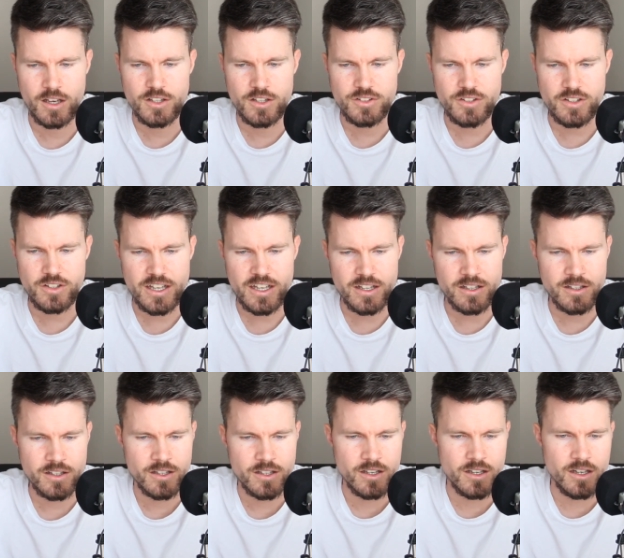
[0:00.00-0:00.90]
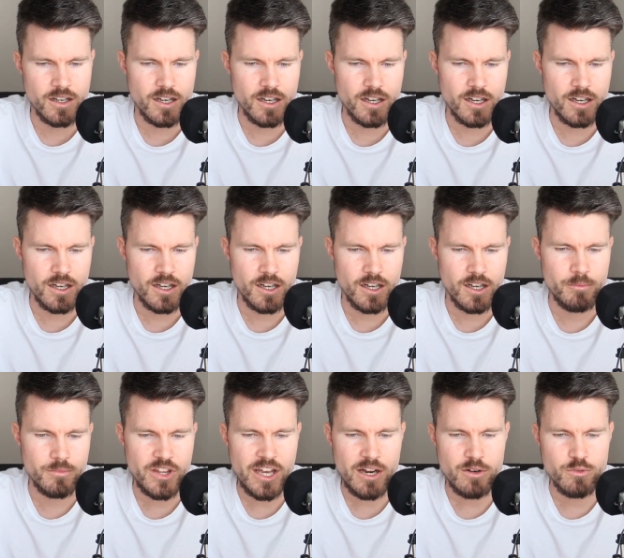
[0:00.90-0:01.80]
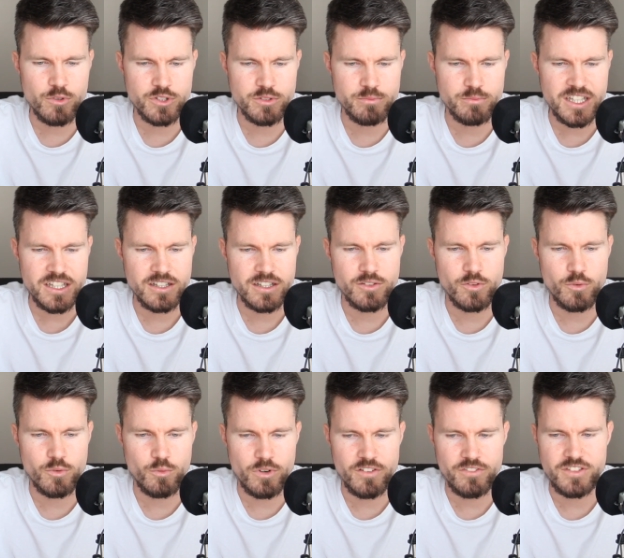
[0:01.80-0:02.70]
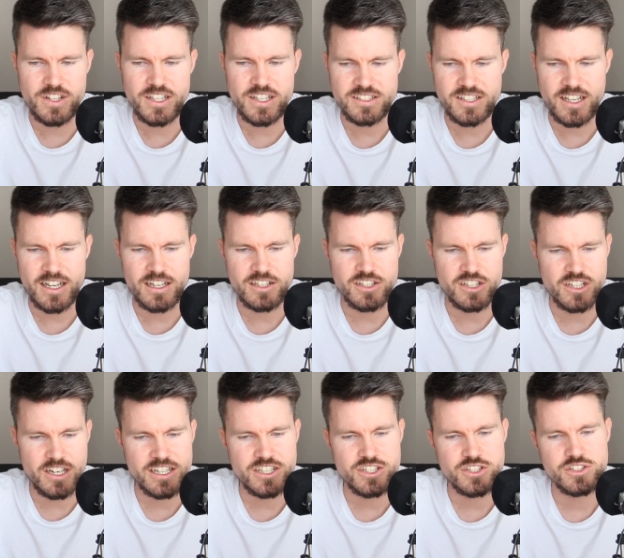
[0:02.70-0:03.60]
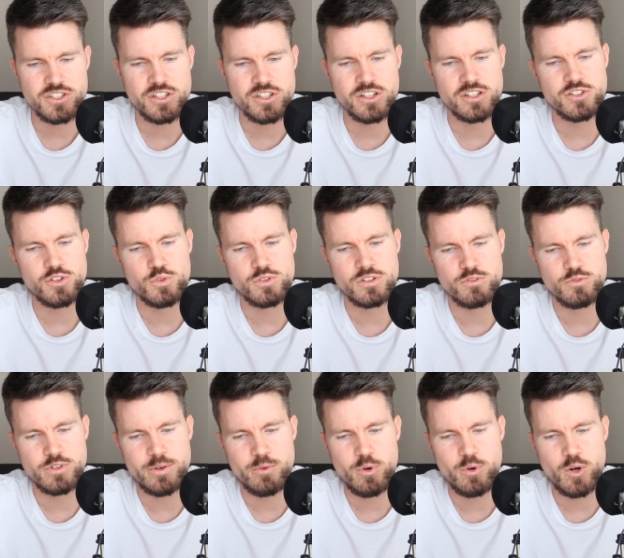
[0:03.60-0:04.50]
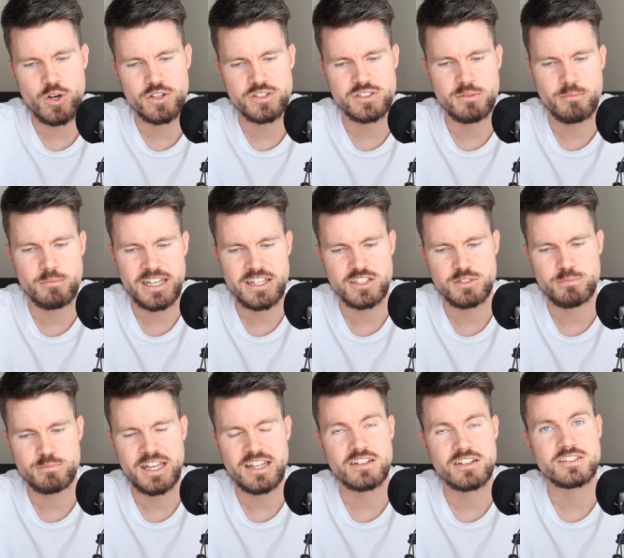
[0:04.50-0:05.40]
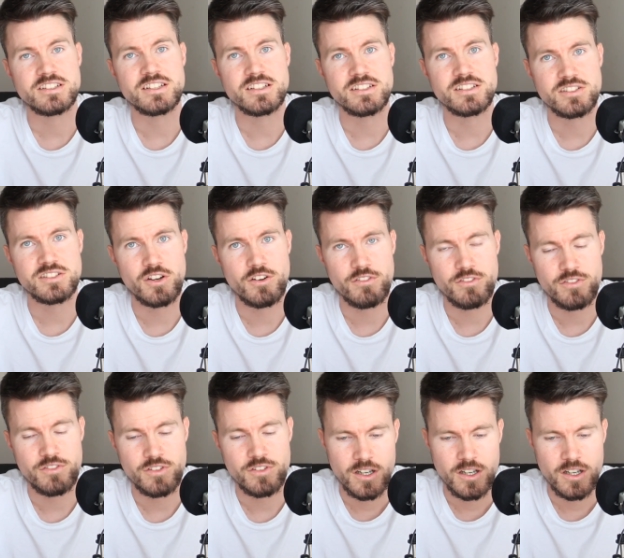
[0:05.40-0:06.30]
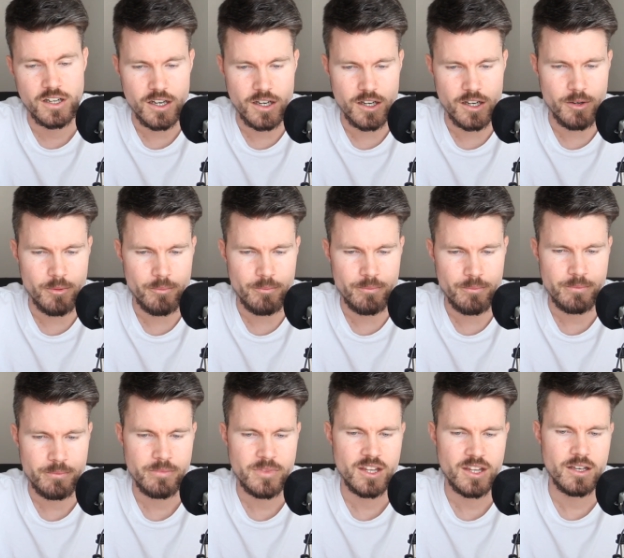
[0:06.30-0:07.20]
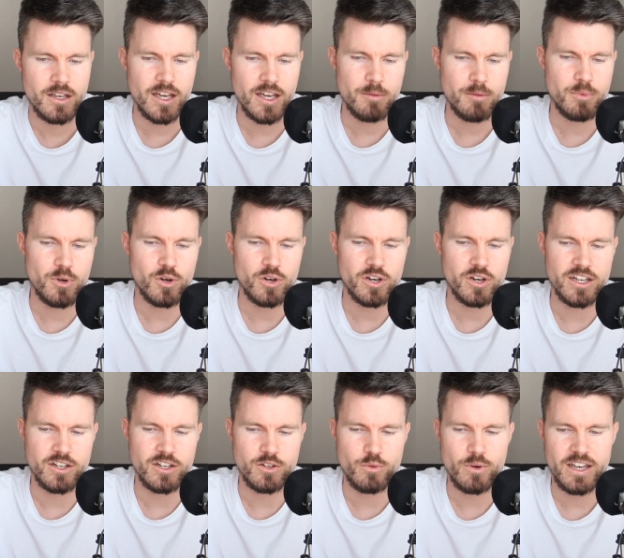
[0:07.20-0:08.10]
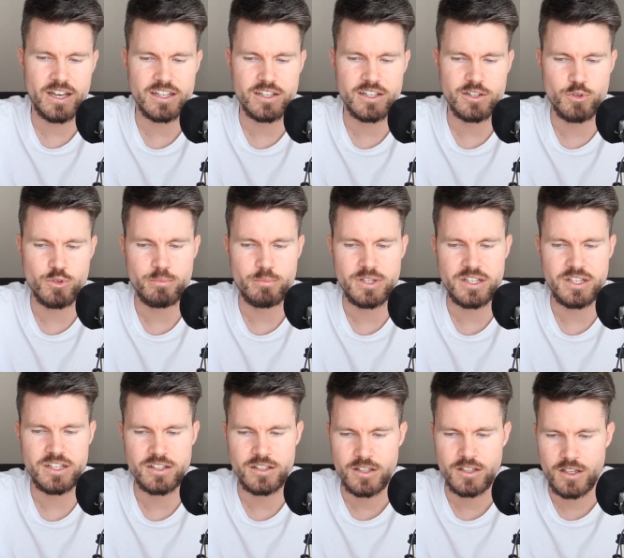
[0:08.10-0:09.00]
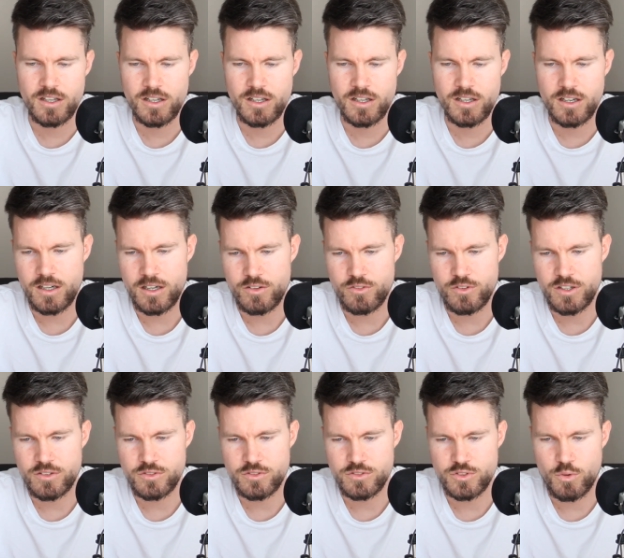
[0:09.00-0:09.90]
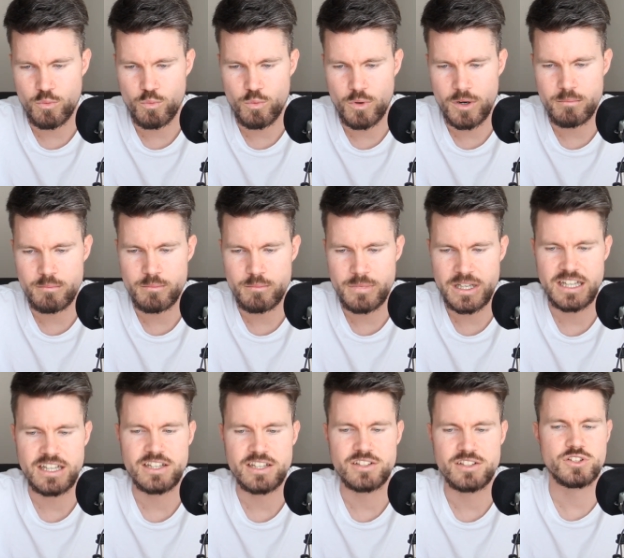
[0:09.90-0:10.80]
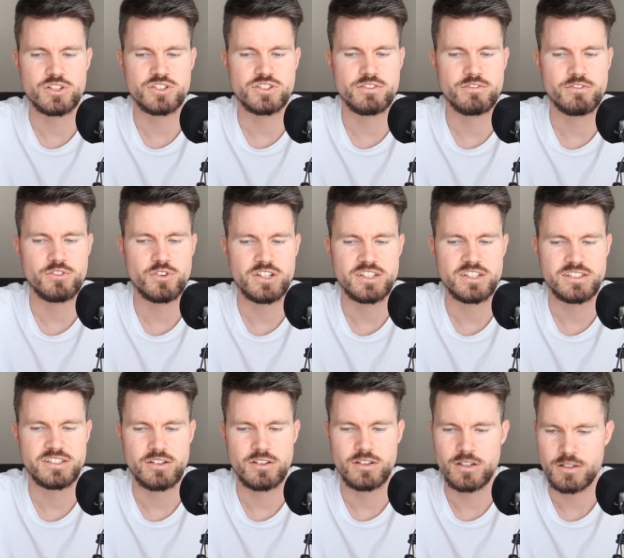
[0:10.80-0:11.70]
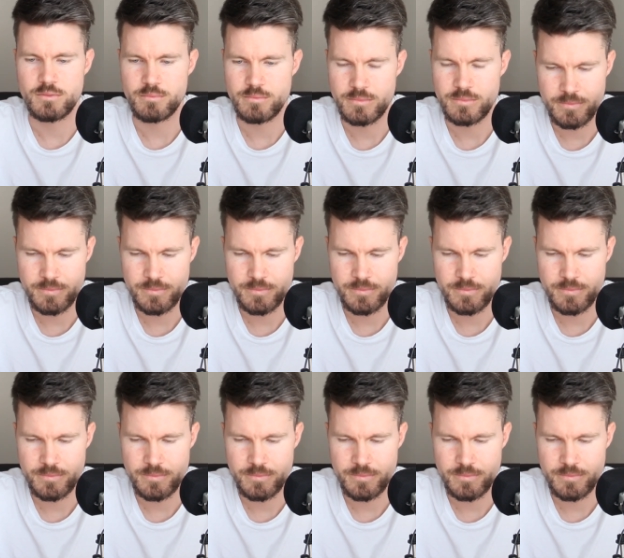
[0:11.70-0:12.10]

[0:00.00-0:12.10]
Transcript: So yeah, um, that would mean with these calculations the total reward minus penalties of um, Epoch and Gwei would be around 1 million Um,